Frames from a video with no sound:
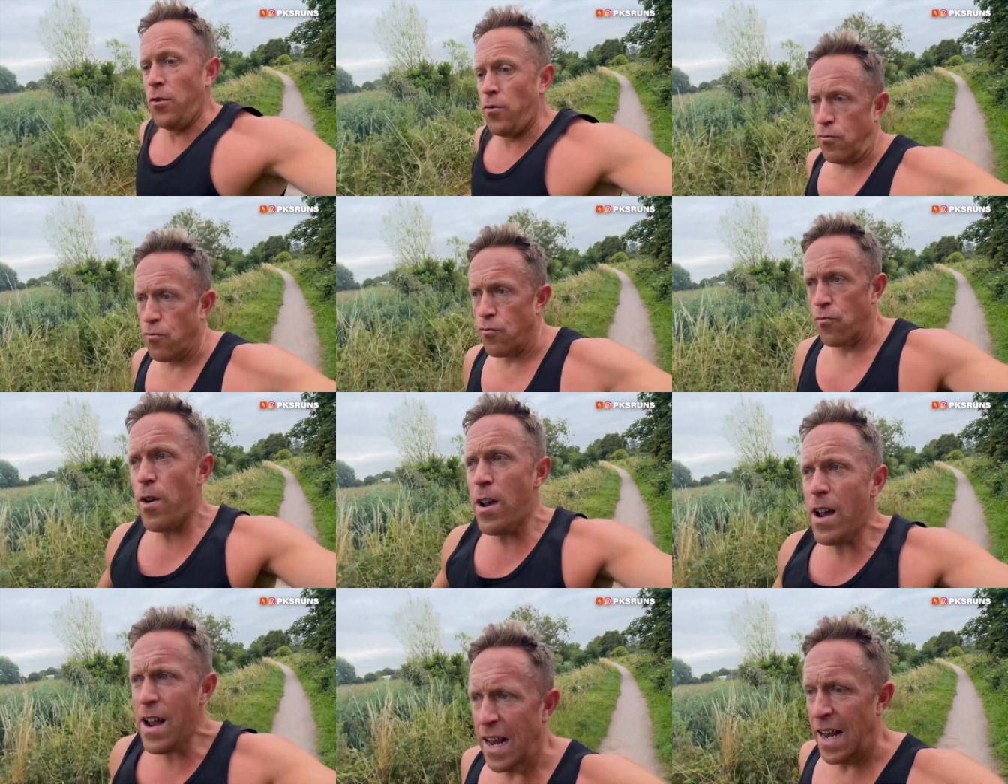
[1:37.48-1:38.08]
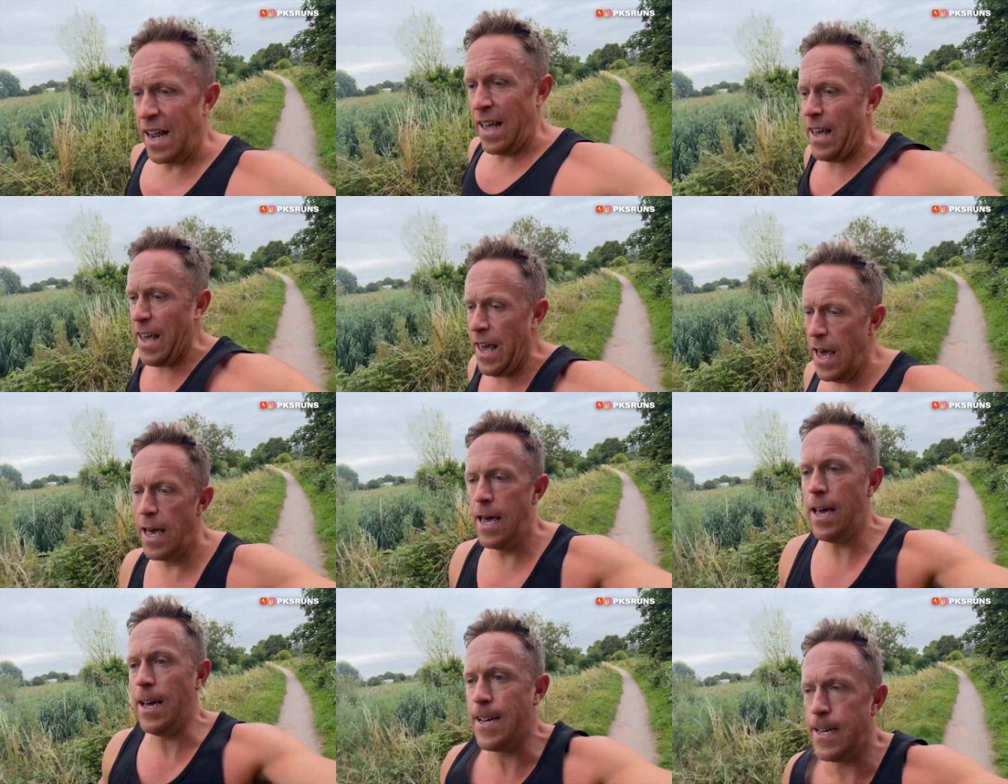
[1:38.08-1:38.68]
really,
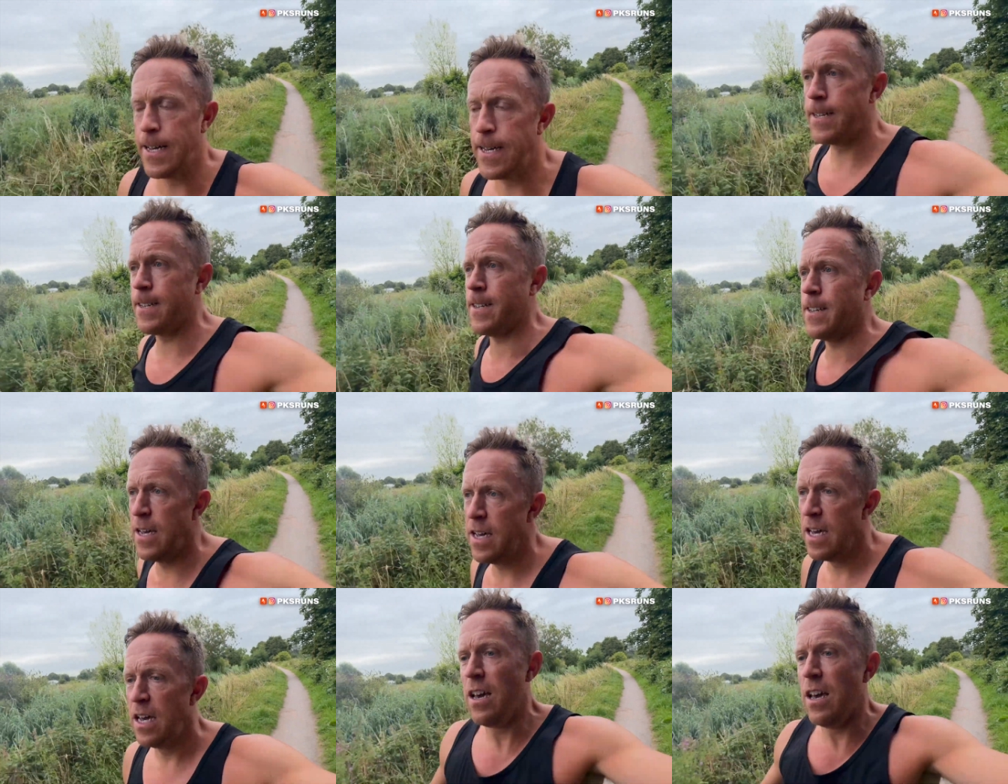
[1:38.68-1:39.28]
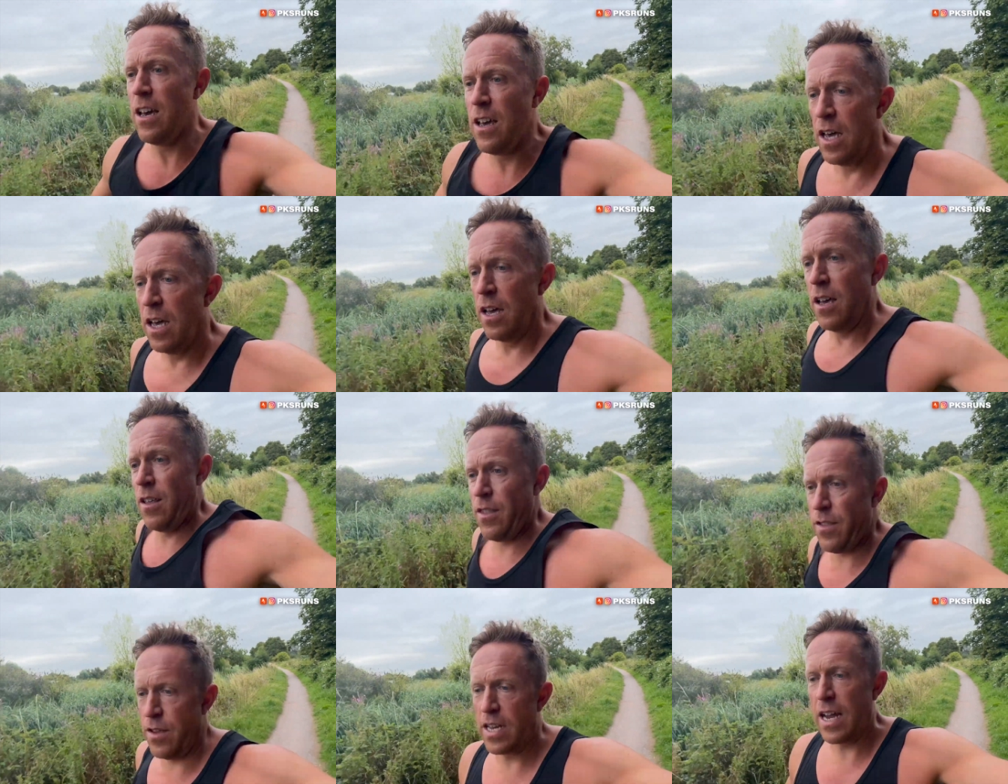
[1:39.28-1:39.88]

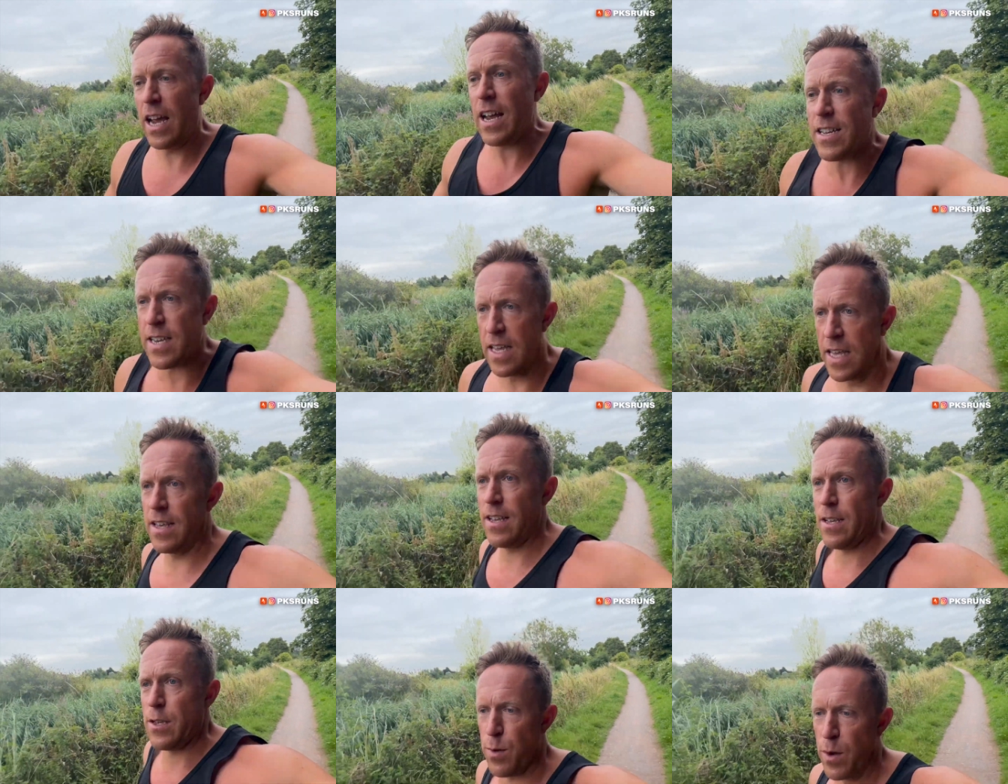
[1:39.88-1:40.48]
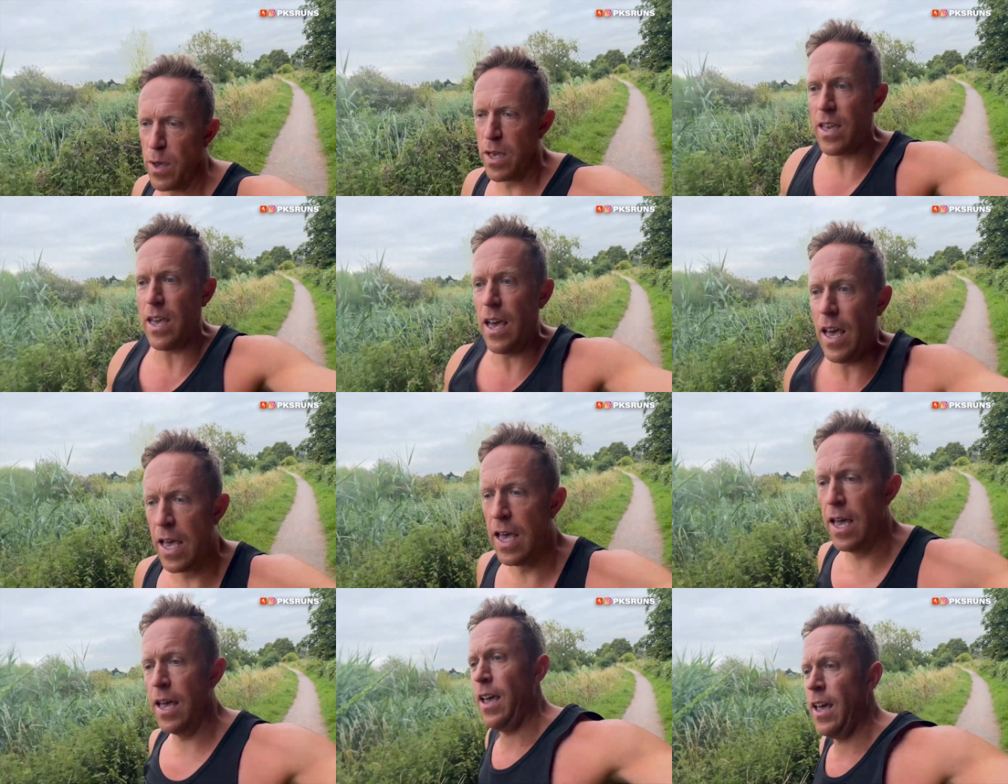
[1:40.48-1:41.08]
the tactic this week
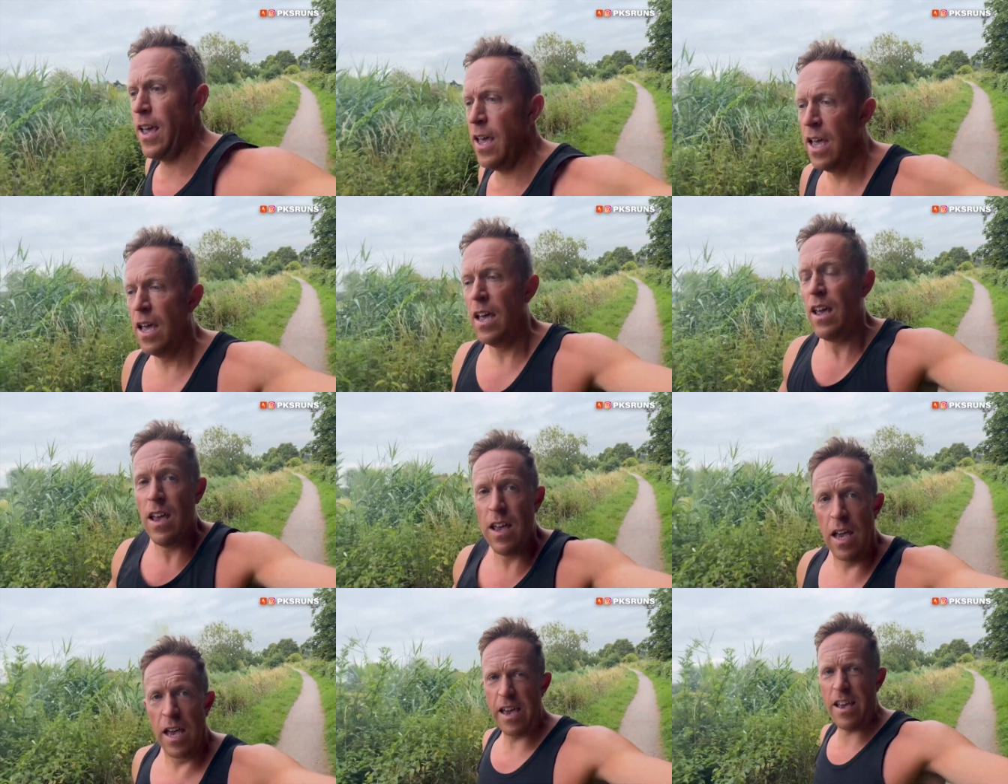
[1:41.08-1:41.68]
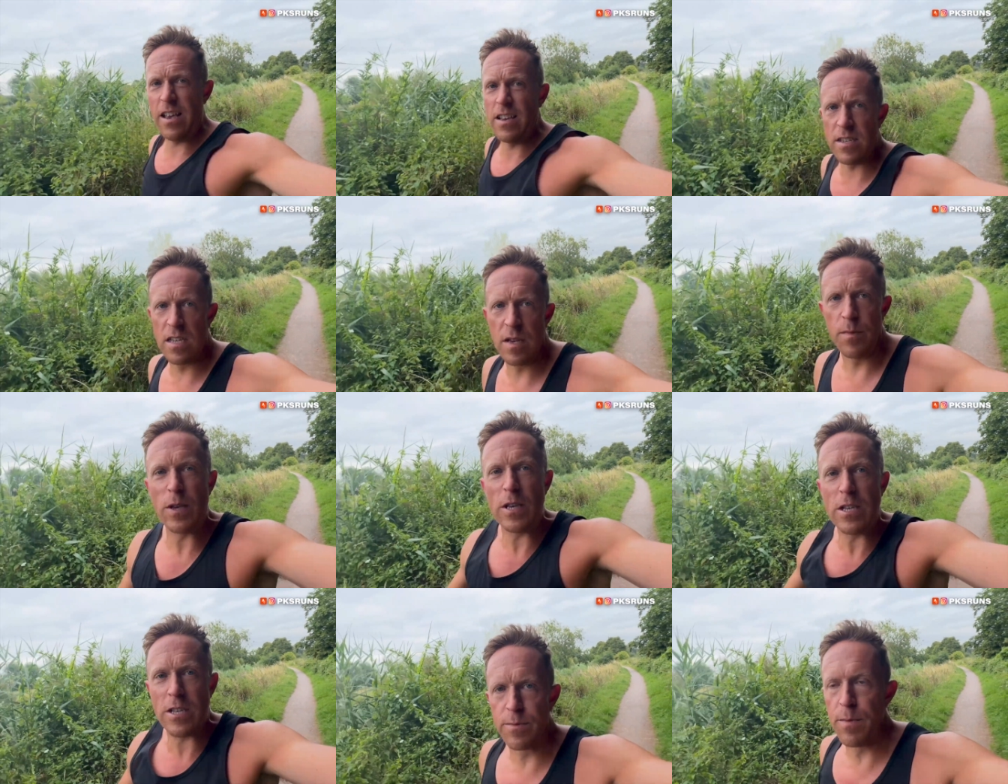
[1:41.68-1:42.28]
is to
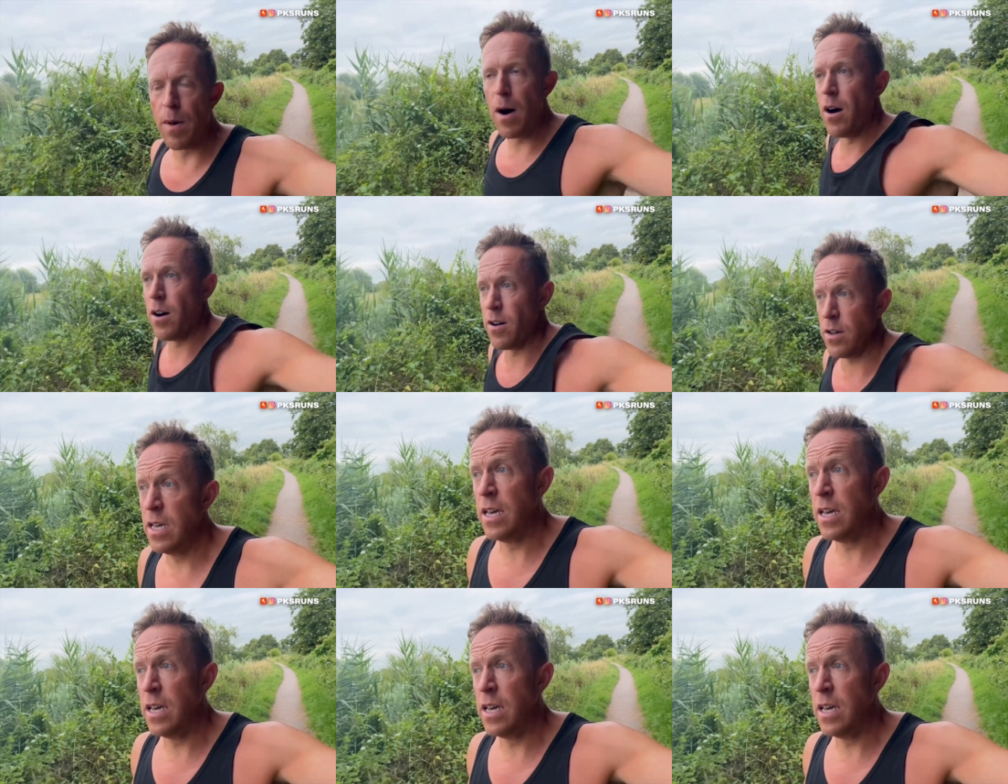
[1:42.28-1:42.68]
be smart.